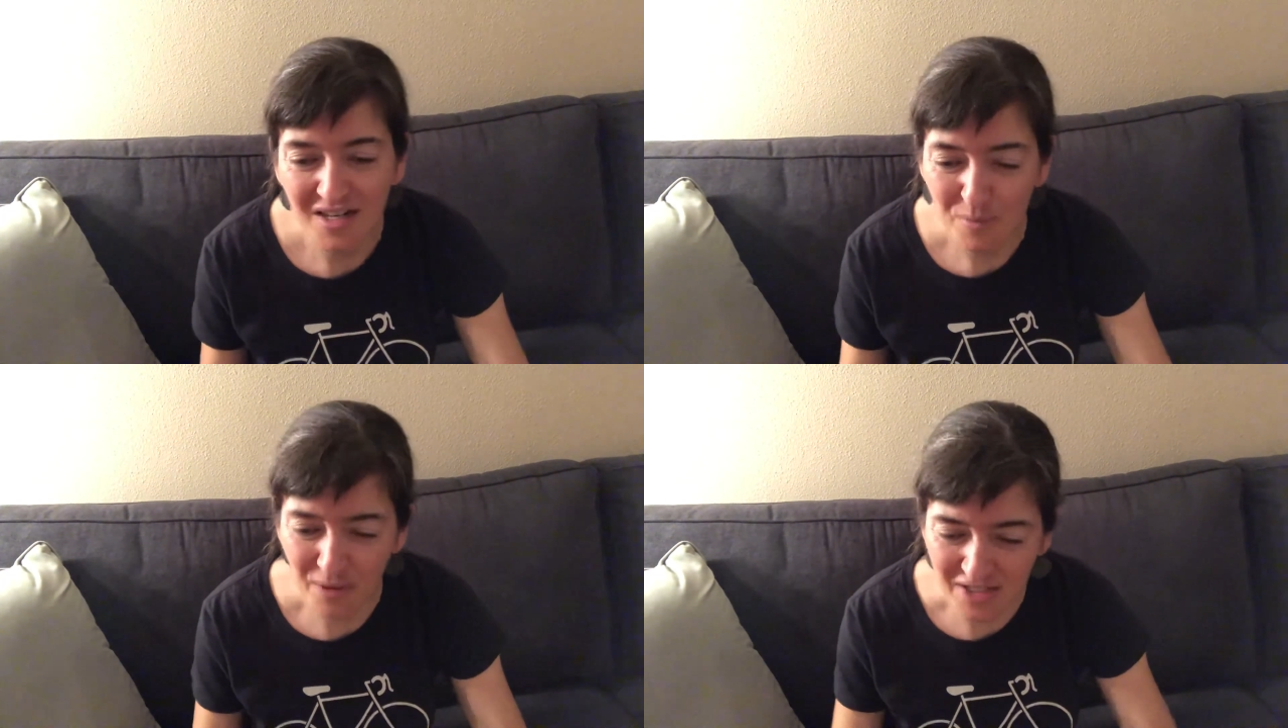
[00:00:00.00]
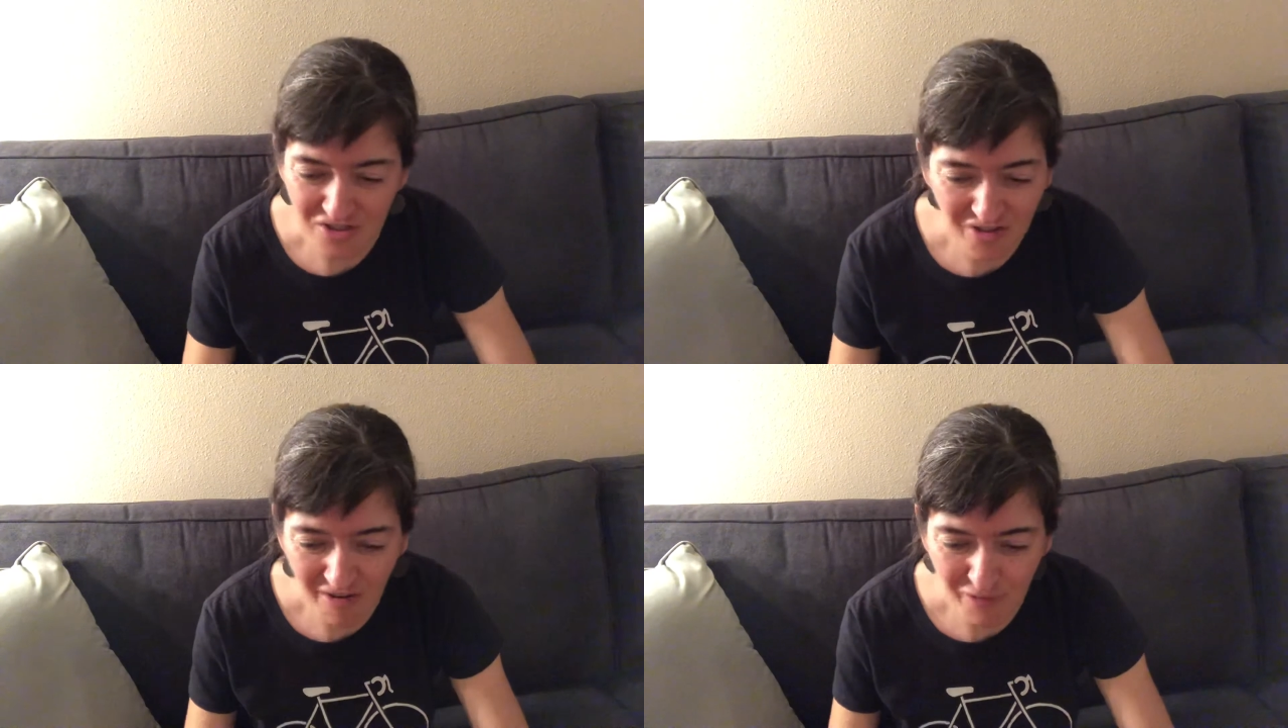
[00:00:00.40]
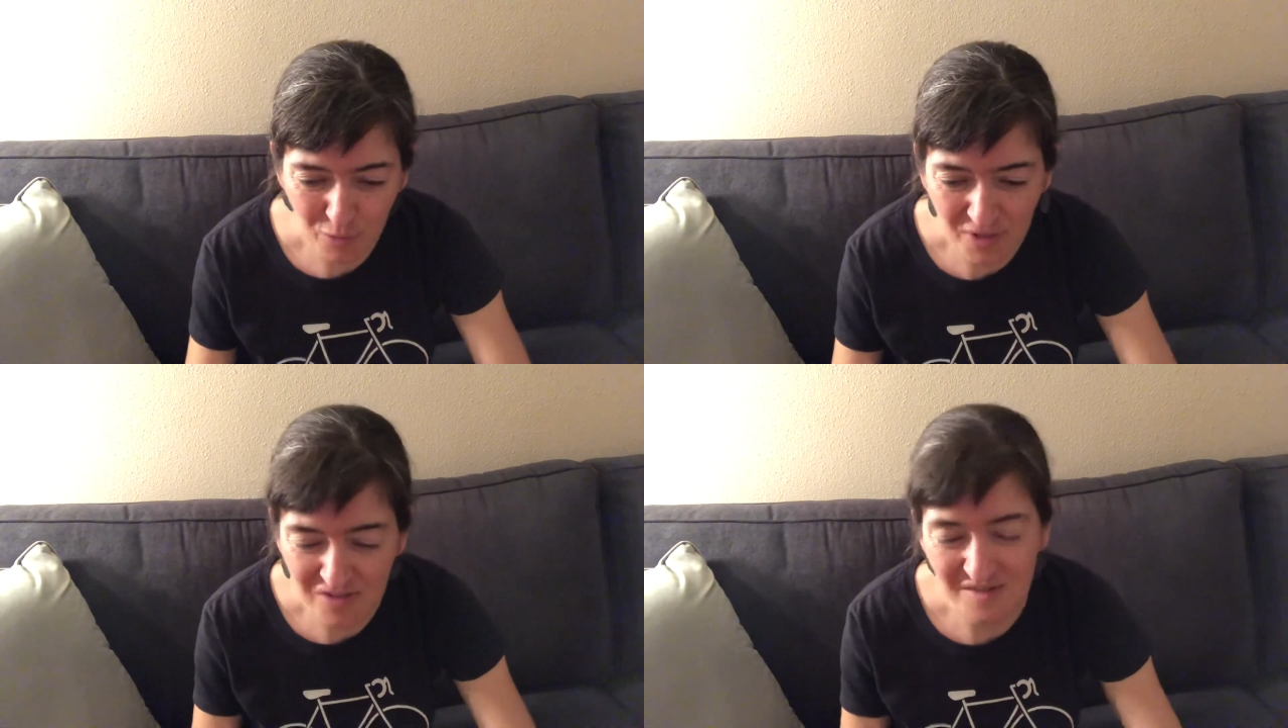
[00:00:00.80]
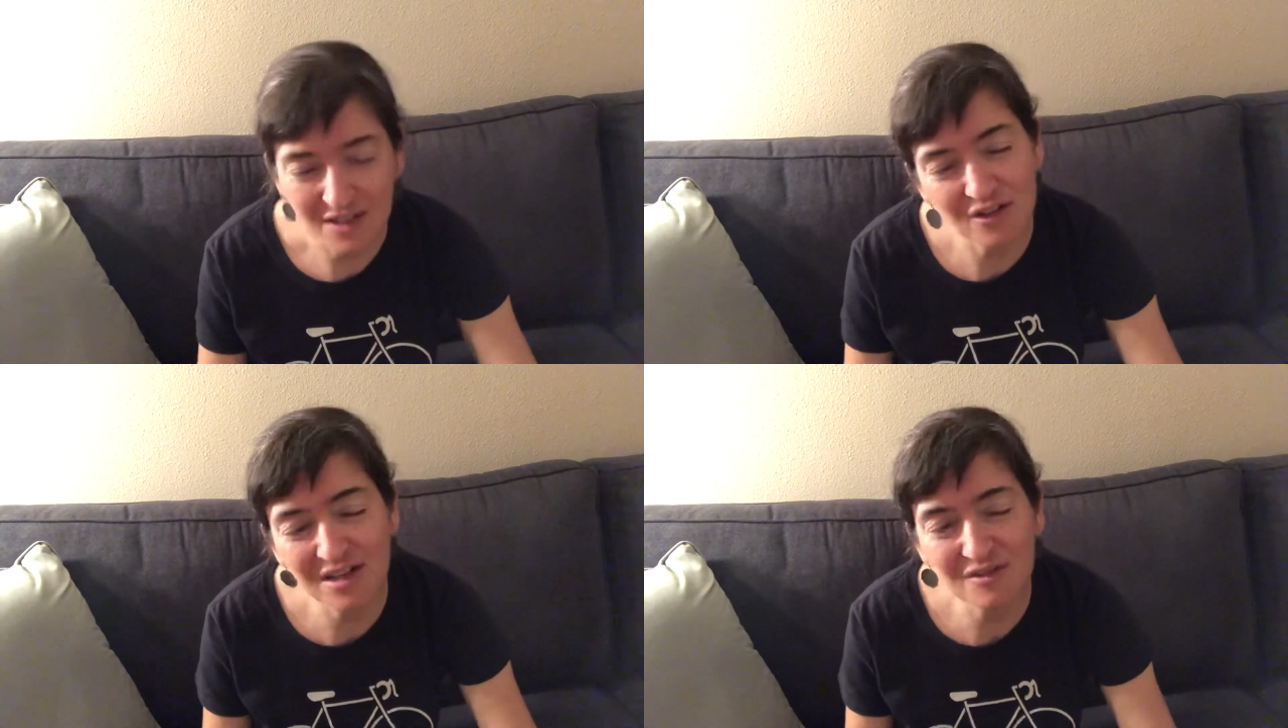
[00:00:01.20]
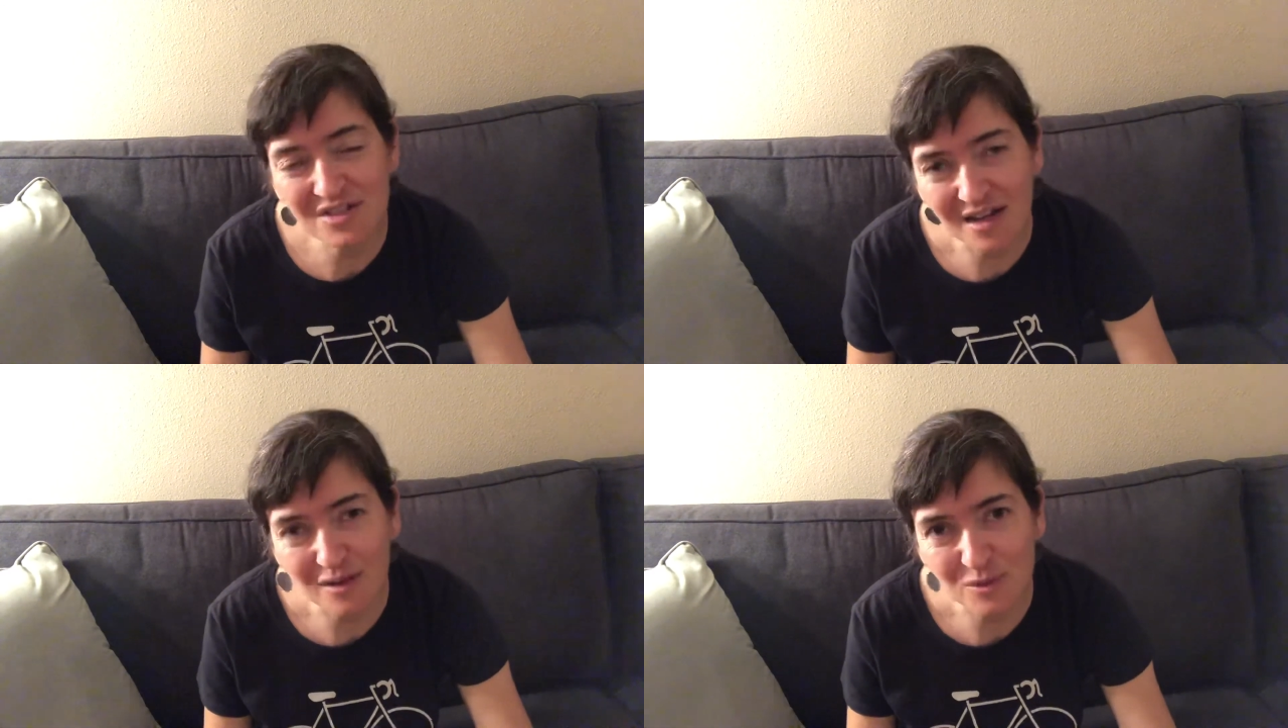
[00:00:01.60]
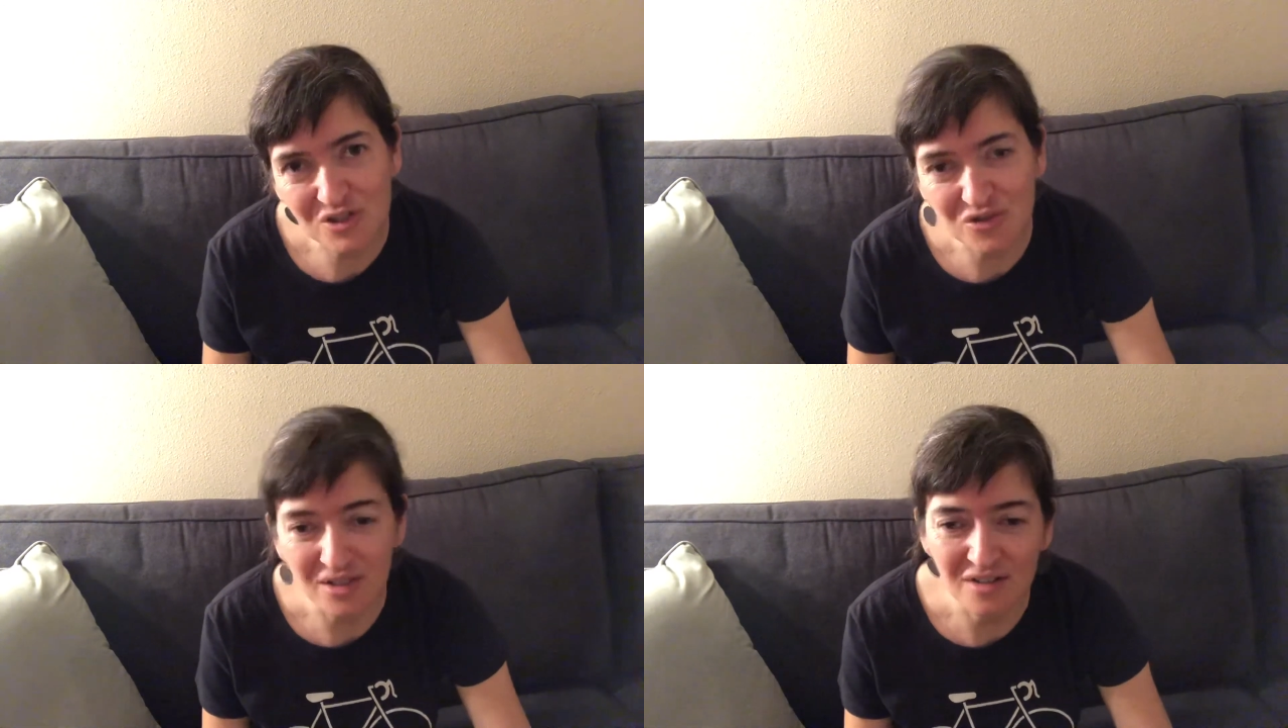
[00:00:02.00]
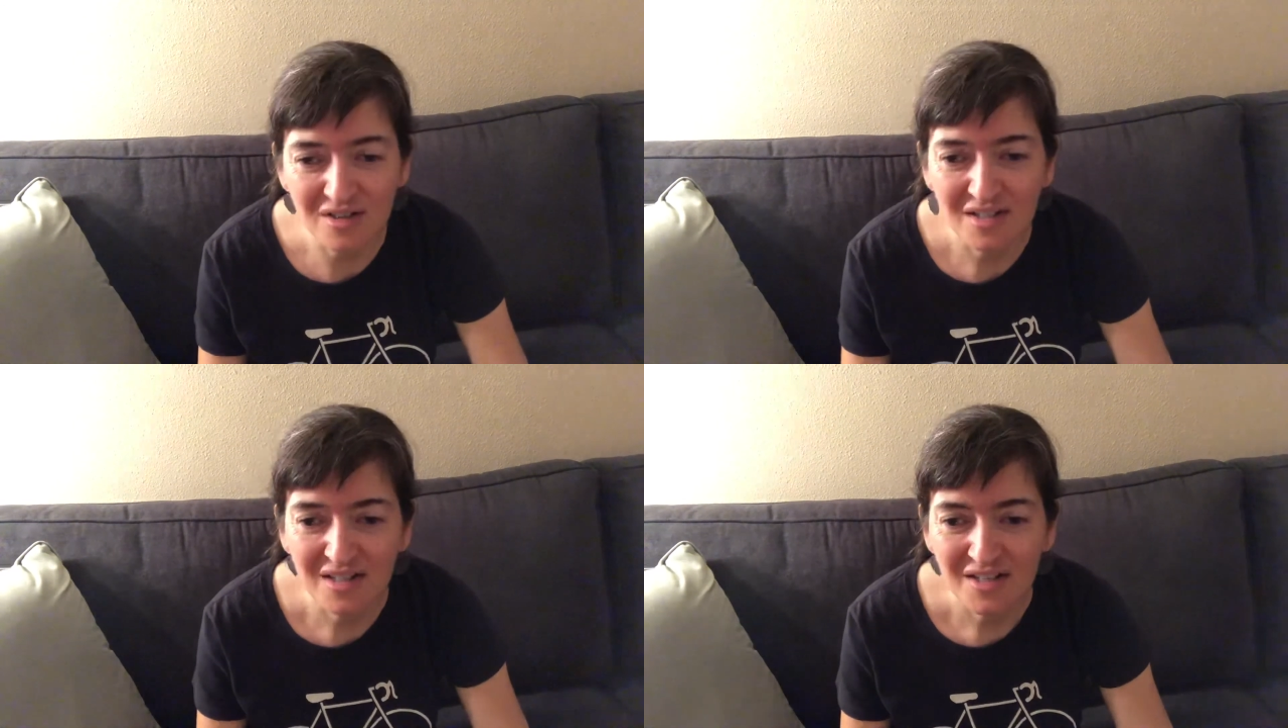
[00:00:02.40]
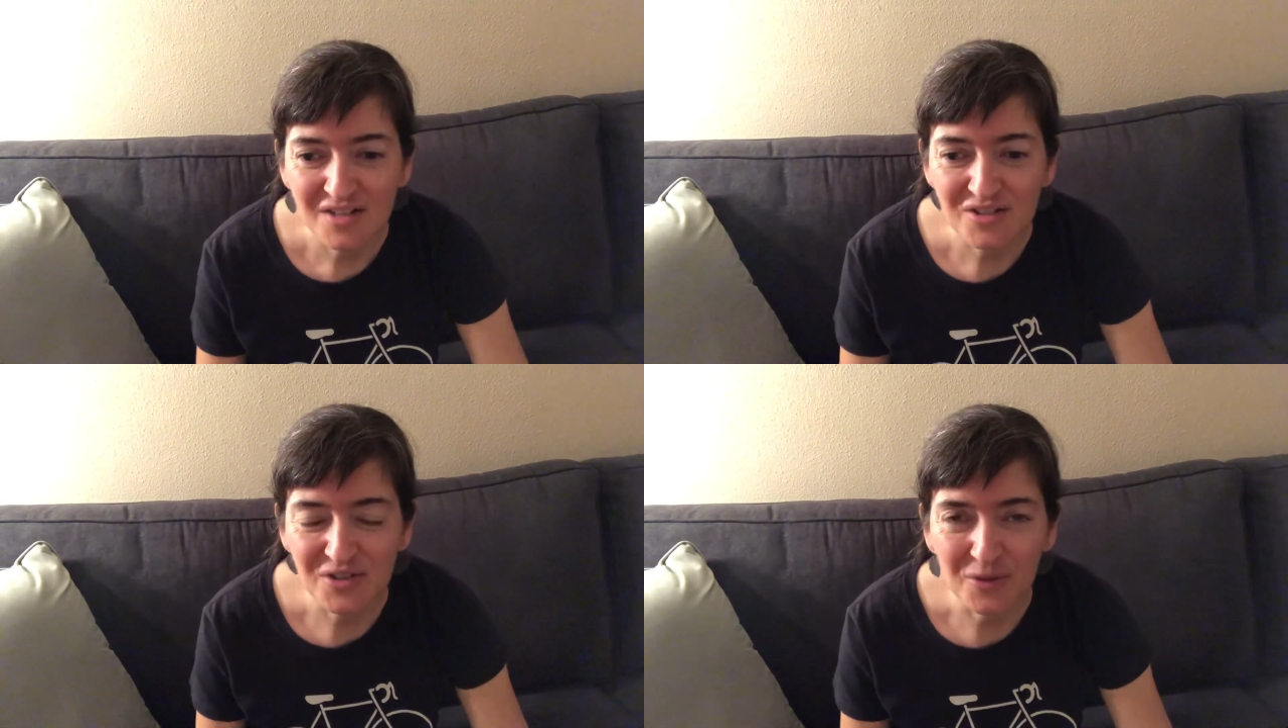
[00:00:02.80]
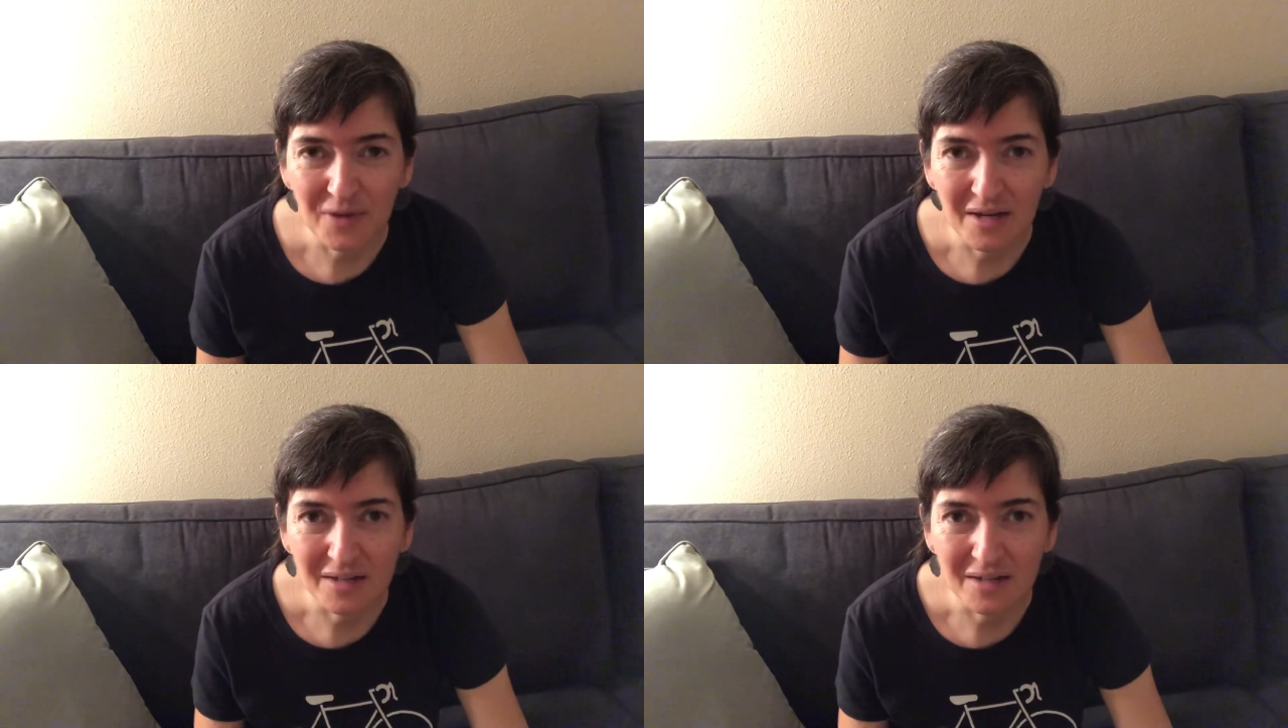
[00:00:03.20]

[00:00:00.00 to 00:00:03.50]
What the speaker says: but I took off the wheels and couldn't even tell it was a trailer. So